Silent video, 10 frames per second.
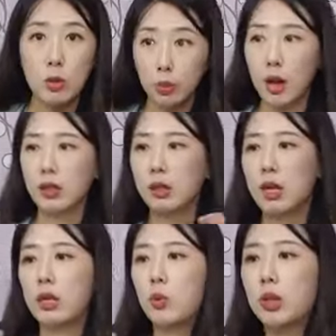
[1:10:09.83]

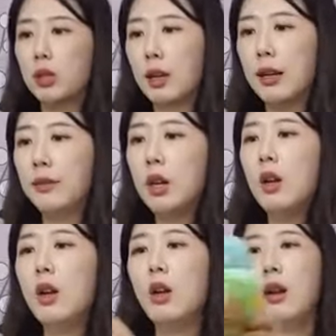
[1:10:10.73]
process once again.
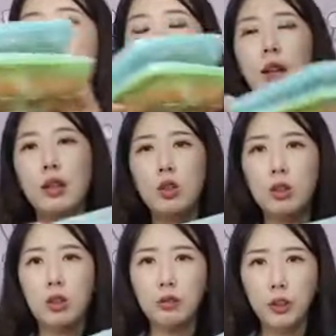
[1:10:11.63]
They're into
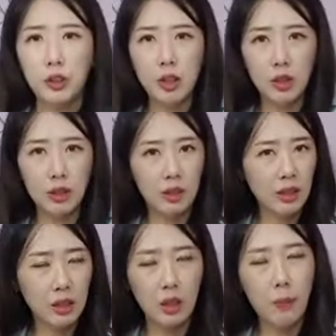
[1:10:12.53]
different sections.
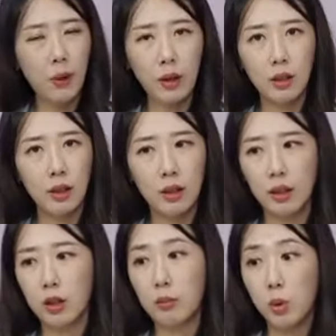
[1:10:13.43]
That's the part that I
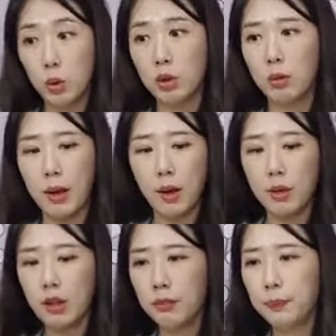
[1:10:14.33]
like the most about
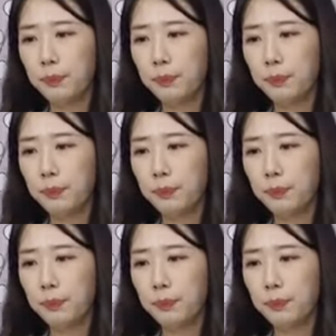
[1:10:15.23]
it.